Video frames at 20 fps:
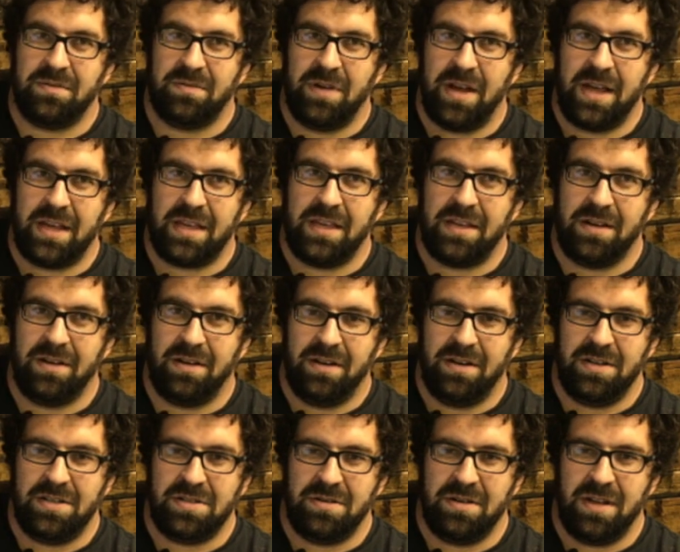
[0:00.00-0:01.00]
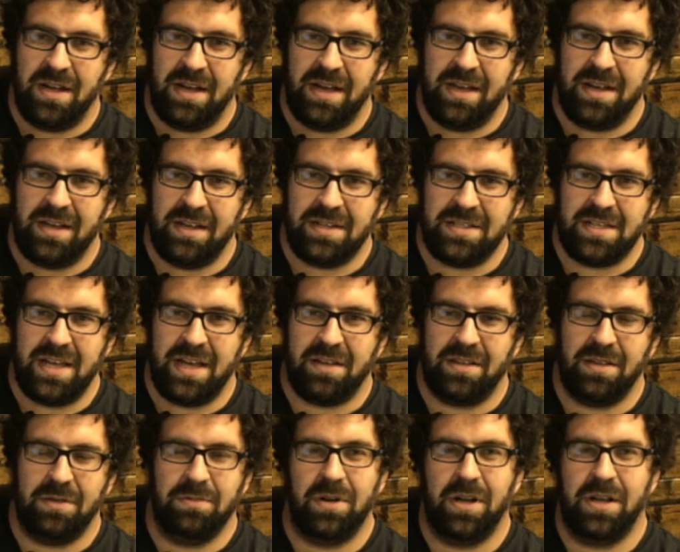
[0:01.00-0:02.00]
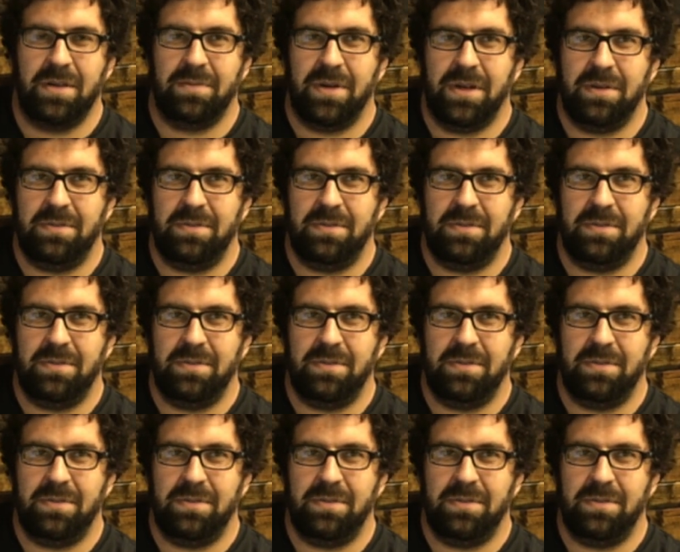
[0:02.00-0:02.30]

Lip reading: wrecking yards are not exactly run